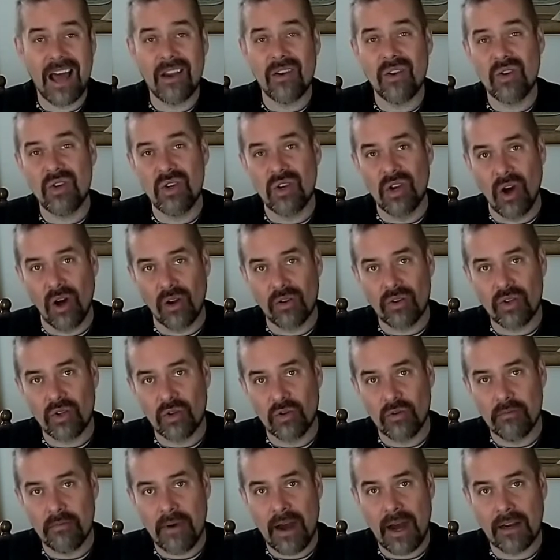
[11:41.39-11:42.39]
Not
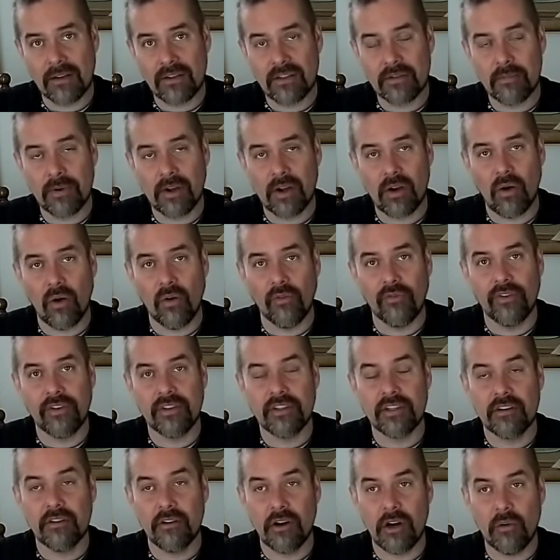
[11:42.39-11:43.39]
too much, because
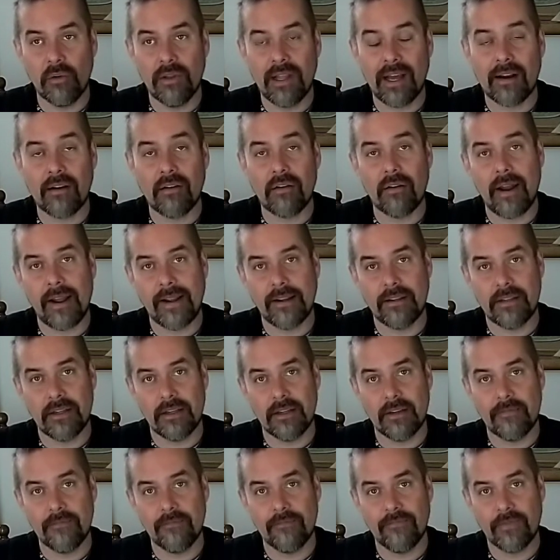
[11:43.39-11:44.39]
this grows like
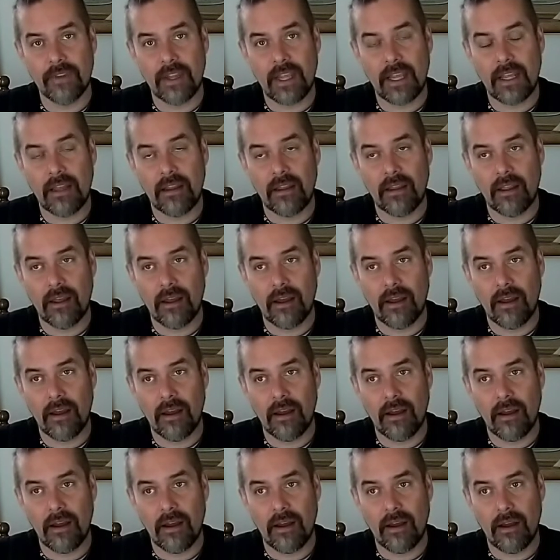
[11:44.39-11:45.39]
crazy in
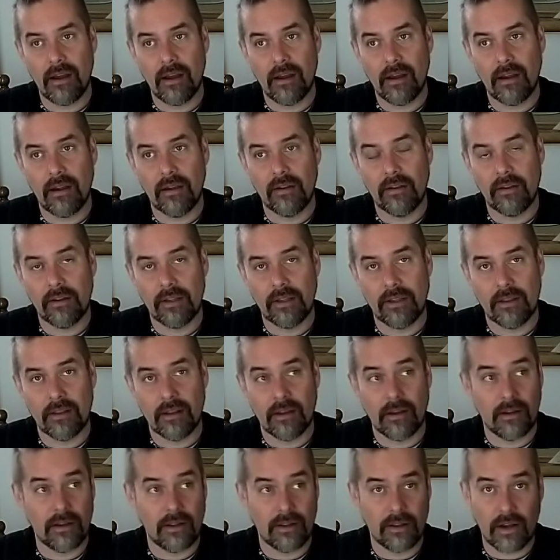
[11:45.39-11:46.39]

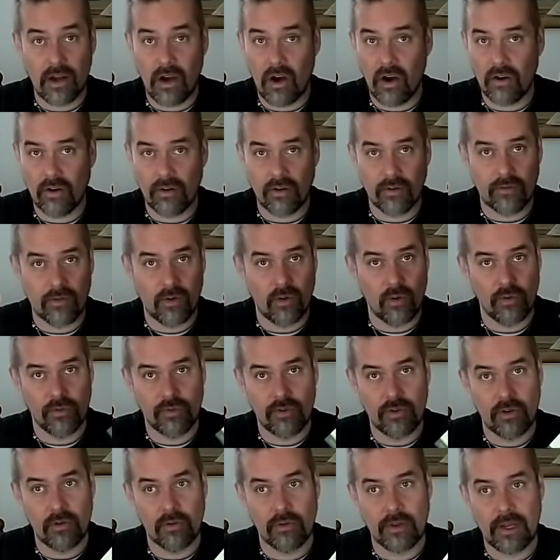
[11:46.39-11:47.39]
the garden, of
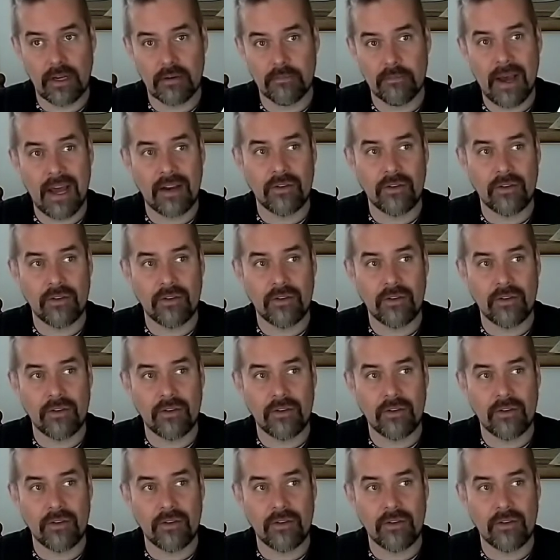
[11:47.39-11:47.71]
course, you know that.